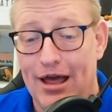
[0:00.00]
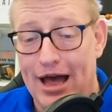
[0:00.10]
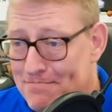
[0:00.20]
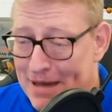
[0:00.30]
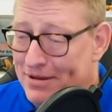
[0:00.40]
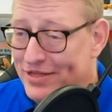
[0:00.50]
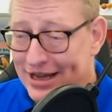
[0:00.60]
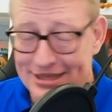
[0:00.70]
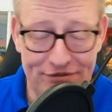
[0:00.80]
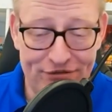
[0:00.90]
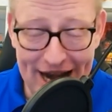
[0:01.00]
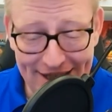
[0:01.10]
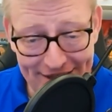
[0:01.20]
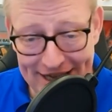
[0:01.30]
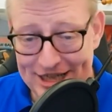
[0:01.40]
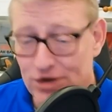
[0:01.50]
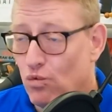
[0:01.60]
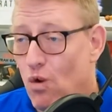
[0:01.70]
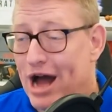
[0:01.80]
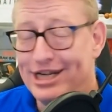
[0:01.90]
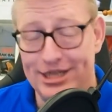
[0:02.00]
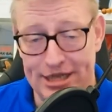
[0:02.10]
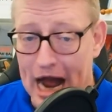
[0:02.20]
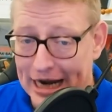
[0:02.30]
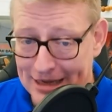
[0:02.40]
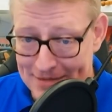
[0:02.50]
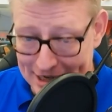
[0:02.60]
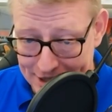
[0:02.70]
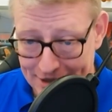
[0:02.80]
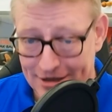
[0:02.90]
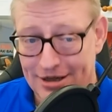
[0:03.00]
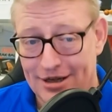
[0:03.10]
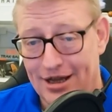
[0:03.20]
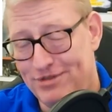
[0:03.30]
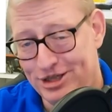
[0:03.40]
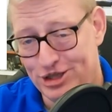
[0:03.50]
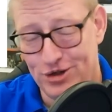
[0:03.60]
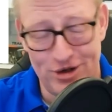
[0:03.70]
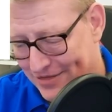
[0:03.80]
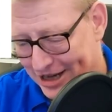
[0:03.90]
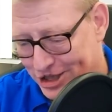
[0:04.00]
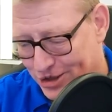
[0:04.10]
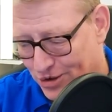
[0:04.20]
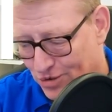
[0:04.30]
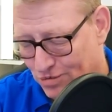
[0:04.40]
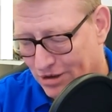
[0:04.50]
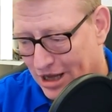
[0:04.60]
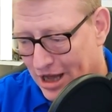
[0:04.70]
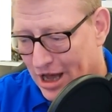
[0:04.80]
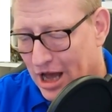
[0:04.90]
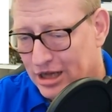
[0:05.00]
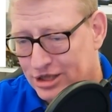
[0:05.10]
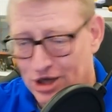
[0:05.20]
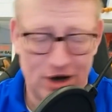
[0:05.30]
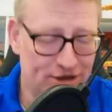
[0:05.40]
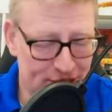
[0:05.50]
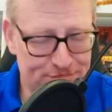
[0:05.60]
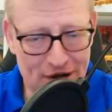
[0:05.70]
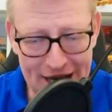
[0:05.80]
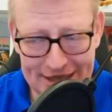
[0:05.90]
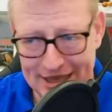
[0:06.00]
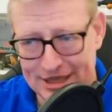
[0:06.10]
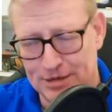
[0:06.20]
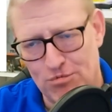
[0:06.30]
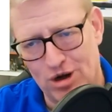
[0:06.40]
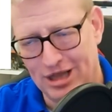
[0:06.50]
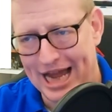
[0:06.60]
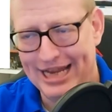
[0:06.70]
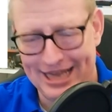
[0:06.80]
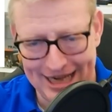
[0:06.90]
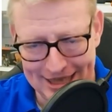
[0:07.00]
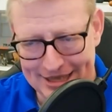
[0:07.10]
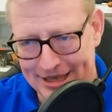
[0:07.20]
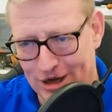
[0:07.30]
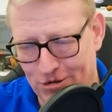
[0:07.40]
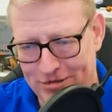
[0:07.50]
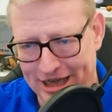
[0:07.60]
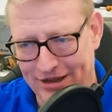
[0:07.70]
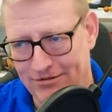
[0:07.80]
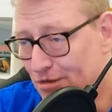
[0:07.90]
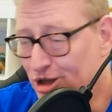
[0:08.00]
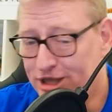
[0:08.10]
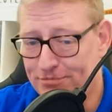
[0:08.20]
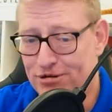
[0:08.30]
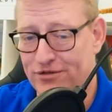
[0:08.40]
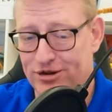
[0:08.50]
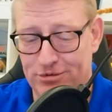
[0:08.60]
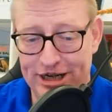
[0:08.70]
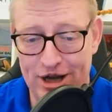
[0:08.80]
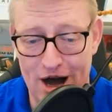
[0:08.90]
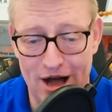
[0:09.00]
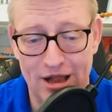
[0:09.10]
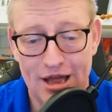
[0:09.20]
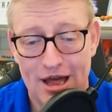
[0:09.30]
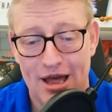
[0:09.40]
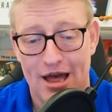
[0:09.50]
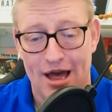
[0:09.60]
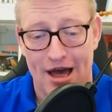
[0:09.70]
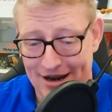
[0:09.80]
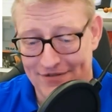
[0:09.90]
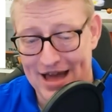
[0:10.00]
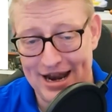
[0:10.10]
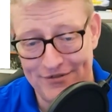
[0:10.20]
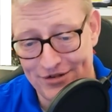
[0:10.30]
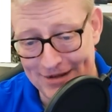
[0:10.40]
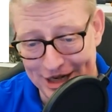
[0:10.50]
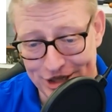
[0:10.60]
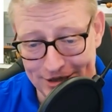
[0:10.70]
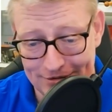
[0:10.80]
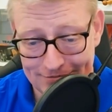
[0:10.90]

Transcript: Maybe things that frankly they didn't want to document. The sooner that you start this process, the more likely it is that there will be mostly perfect recall of that information.